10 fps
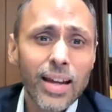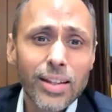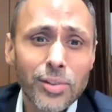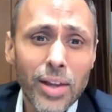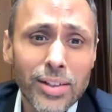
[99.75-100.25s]

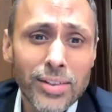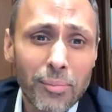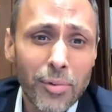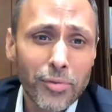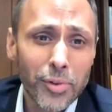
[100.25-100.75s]
As
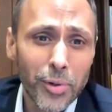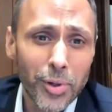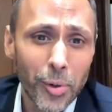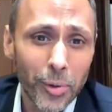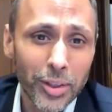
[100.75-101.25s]
some of you
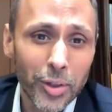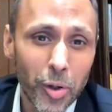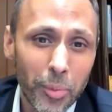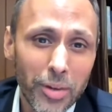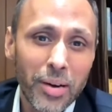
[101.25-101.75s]
would know, the
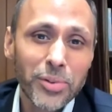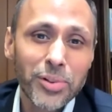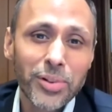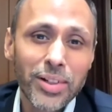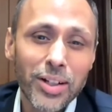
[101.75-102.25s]
Global
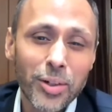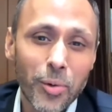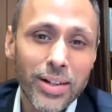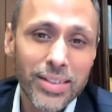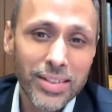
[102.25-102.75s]
Pharmaceutical
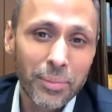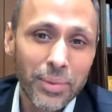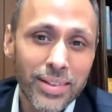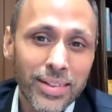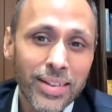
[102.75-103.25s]
Quality
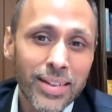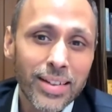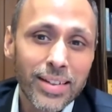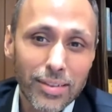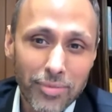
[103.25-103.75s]
Summit
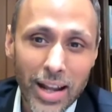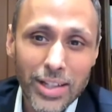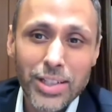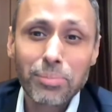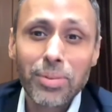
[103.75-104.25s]
is the
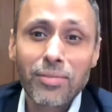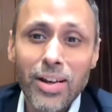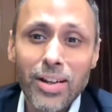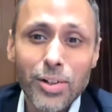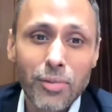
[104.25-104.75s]
flagship
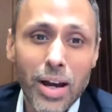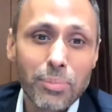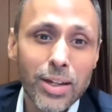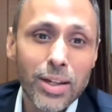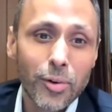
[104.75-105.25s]
event of
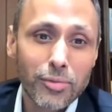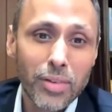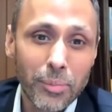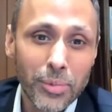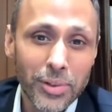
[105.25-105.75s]
IPA on
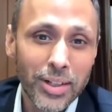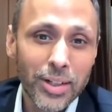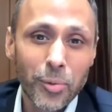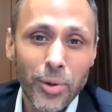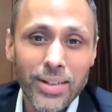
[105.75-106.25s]

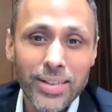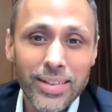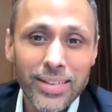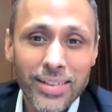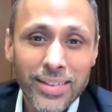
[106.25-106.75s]
pharmaceutical
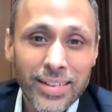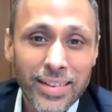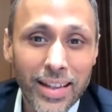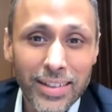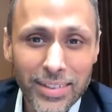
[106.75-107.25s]
quality.
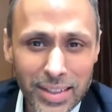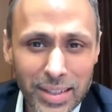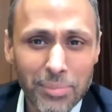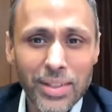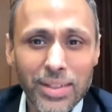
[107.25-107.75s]
And the
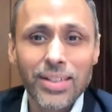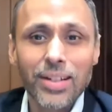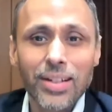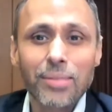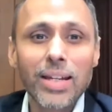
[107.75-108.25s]
theme this
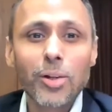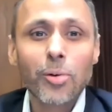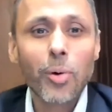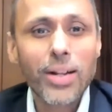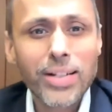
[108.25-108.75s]
year,
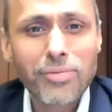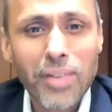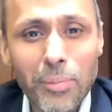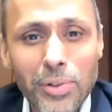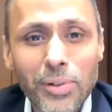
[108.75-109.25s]
making quality
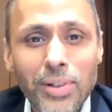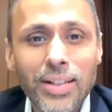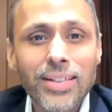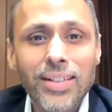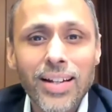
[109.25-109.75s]

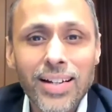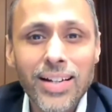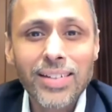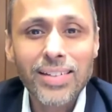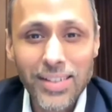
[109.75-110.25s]
pharmaceuticals in
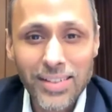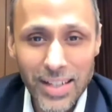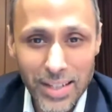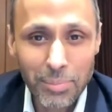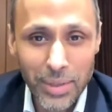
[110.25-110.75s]
India
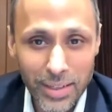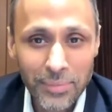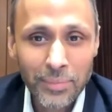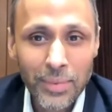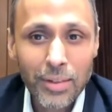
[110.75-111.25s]

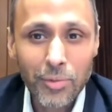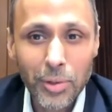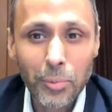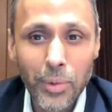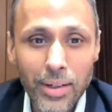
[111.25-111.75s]
sustainably for
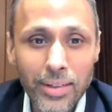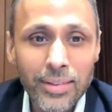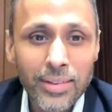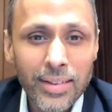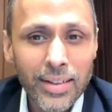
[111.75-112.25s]
the world,
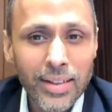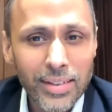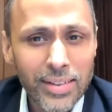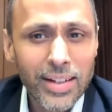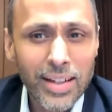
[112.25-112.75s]

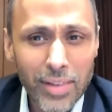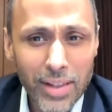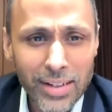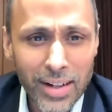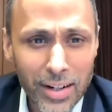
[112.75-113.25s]
is really a
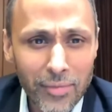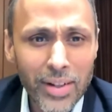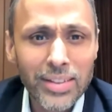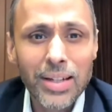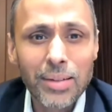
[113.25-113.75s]
very
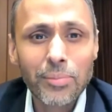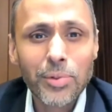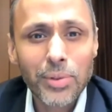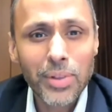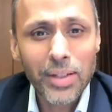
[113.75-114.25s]
relevant
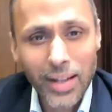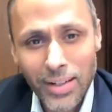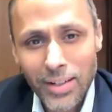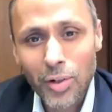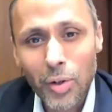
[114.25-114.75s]
theme to the
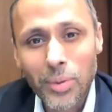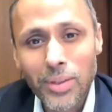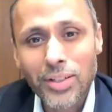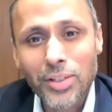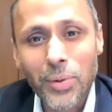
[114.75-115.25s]
current global
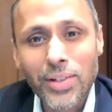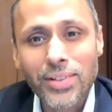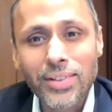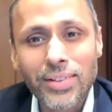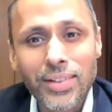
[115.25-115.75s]

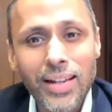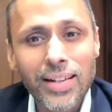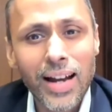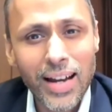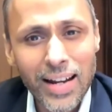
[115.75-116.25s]
situation
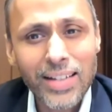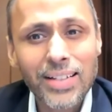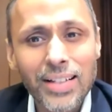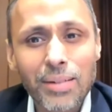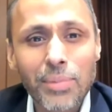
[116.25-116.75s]
and highlights
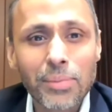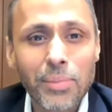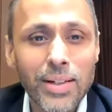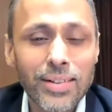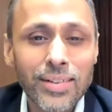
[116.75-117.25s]
the
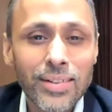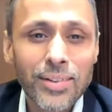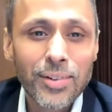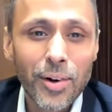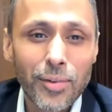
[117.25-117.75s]
commitment
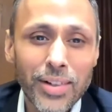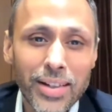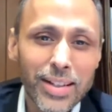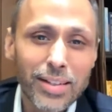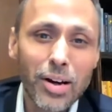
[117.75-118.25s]
of the
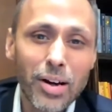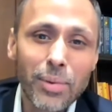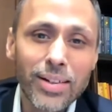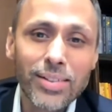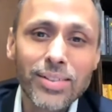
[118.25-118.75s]
Indian
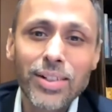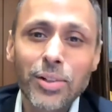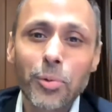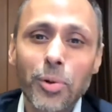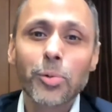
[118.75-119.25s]
pharma industry
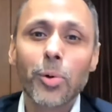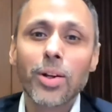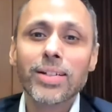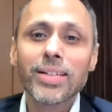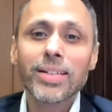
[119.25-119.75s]
towards
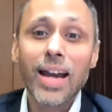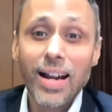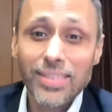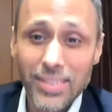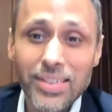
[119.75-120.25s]
quality
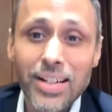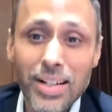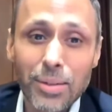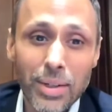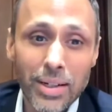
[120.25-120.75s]
and
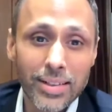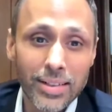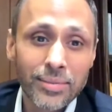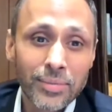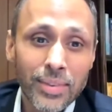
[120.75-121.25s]

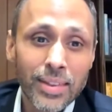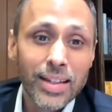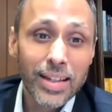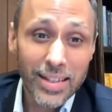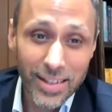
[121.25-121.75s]
sustainability,
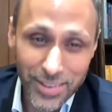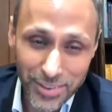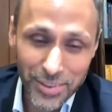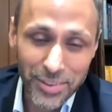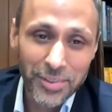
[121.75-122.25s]
in
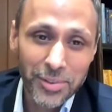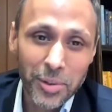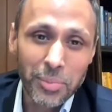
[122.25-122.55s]
addition to